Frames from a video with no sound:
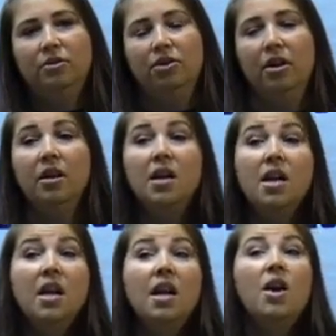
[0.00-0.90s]
Sure.
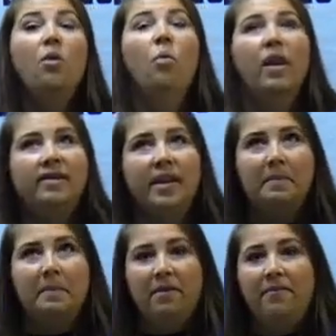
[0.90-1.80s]
What excites
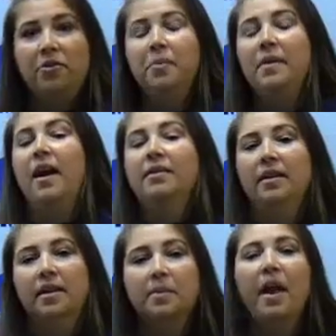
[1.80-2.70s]
me about the freshman class
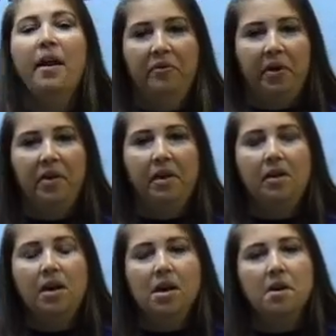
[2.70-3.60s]
is everything.
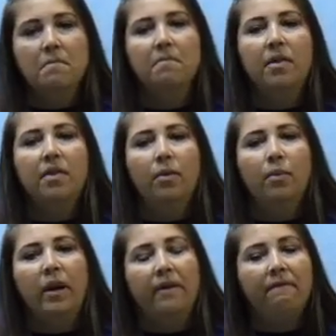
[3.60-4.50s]

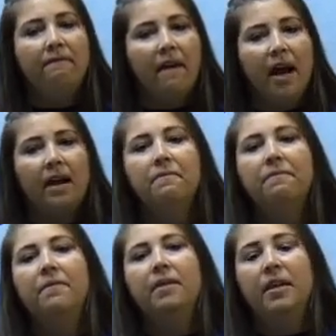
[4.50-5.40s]
We have
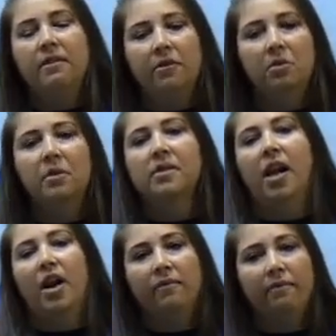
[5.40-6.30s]
5 individuals
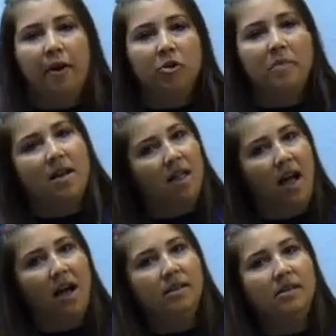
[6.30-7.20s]
in our freshman
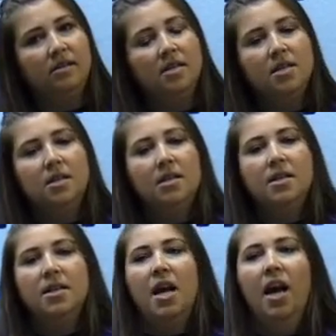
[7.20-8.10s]
class.
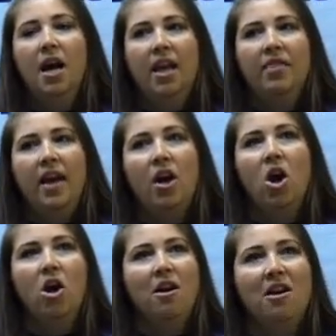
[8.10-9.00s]
They
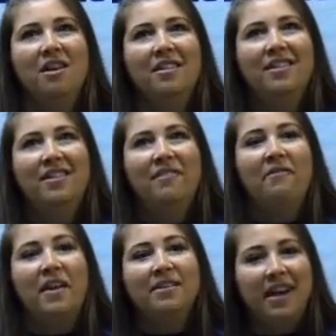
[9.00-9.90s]
are
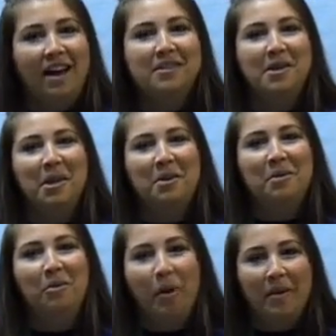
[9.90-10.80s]
fantastic
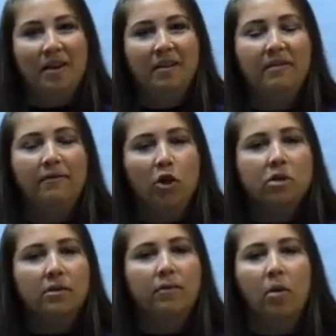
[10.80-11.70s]
women,
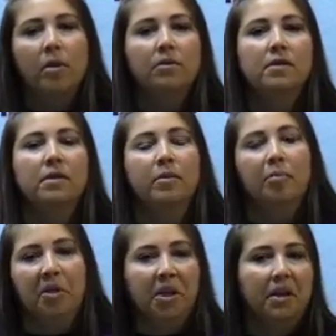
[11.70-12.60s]
first and foremost. They're
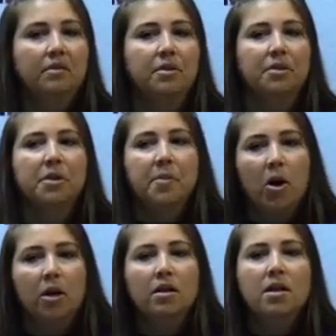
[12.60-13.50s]
brilliant, they're
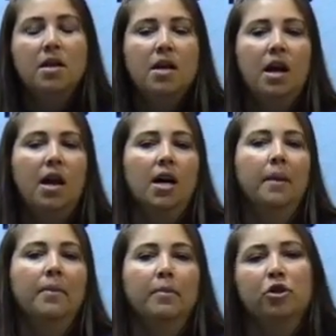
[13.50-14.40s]
smart,
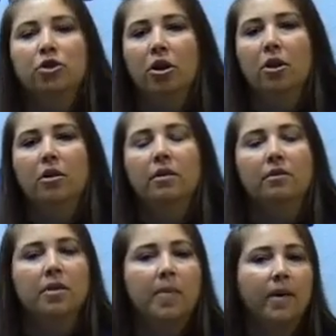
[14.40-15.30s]
they're mature, they're
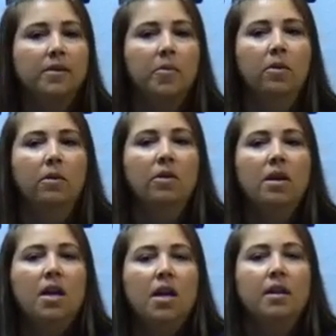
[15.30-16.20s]
responsible.
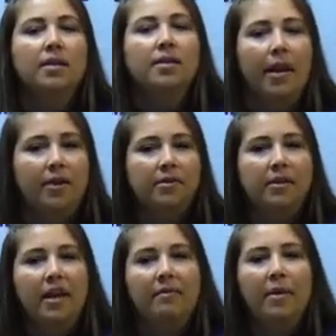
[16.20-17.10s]
The standards
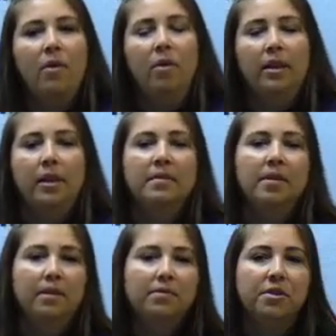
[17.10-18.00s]
that they've been holding
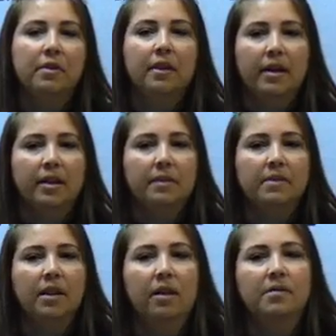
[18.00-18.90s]
themselves to and leading
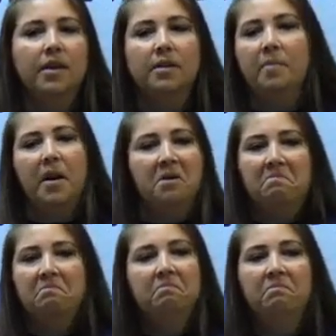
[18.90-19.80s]
themselves has
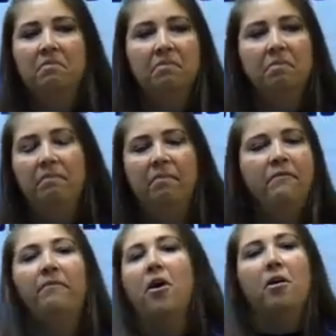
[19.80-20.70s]
been
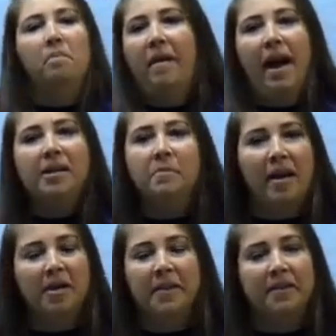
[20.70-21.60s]
far past
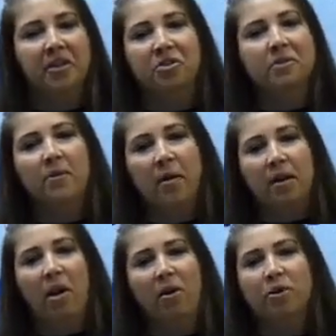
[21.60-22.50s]
my expectations for what a
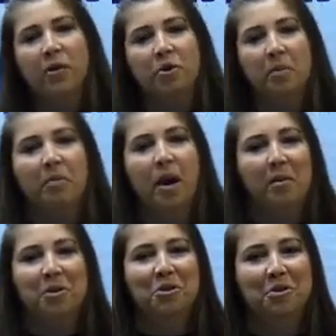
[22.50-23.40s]
college freshman
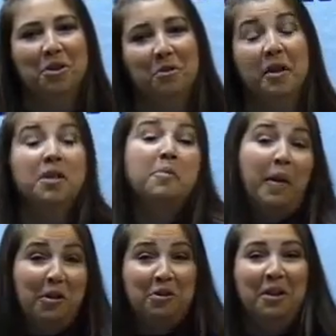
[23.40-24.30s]
probably should do,
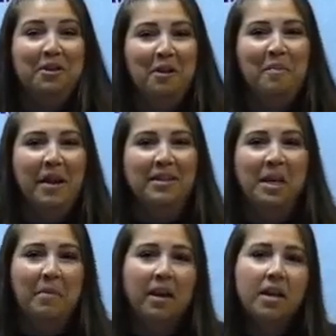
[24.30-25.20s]
especially during a
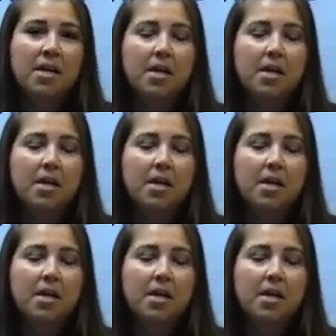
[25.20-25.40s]
pandemic.